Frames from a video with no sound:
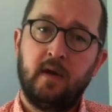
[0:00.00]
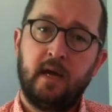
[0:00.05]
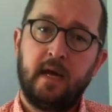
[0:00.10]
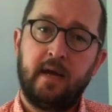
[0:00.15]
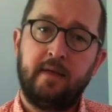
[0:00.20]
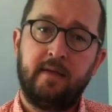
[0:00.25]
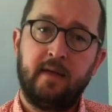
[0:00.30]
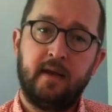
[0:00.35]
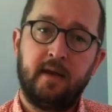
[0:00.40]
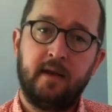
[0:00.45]

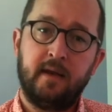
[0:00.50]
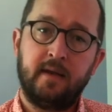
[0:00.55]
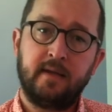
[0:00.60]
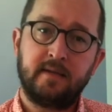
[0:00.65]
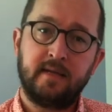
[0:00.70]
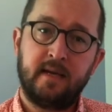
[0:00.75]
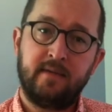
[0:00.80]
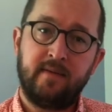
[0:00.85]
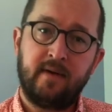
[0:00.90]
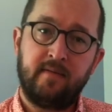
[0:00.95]
and then
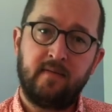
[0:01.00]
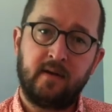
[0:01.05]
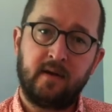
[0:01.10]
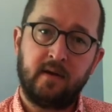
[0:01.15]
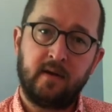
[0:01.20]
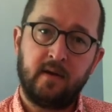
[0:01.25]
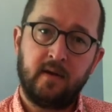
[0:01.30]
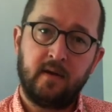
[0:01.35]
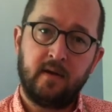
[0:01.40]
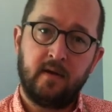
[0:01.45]
instead of having
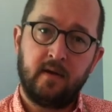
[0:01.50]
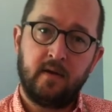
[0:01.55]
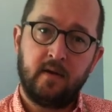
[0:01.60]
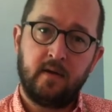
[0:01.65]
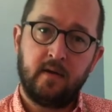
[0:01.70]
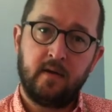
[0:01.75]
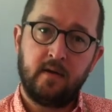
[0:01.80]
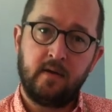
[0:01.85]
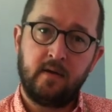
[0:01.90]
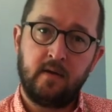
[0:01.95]

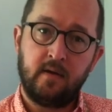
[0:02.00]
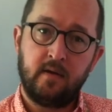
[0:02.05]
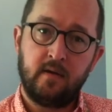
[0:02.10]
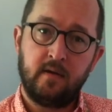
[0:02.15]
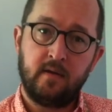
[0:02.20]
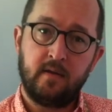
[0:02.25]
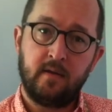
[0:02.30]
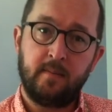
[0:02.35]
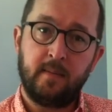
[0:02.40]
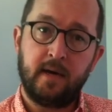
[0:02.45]

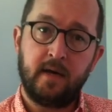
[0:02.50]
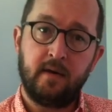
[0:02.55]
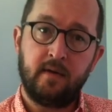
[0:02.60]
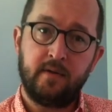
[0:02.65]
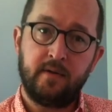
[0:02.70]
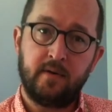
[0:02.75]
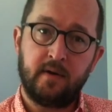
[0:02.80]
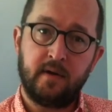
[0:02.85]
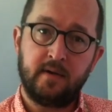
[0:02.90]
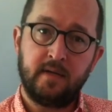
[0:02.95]
the minor
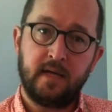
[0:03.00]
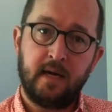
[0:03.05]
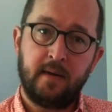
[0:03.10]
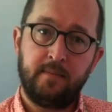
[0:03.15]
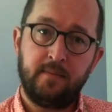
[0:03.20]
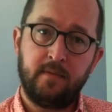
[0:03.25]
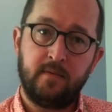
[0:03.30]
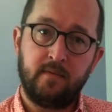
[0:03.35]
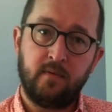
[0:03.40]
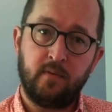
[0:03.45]
third on
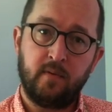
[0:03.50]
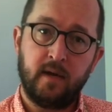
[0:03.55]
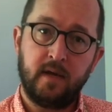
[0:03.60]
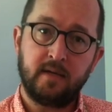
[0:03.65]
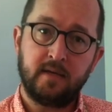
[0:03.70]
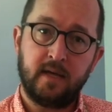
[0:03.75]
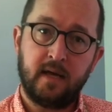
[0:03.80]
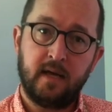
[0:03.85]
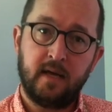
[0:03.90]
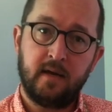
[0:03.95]
top, if you raise
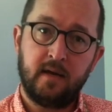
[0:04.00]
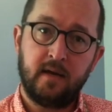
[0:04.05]
that,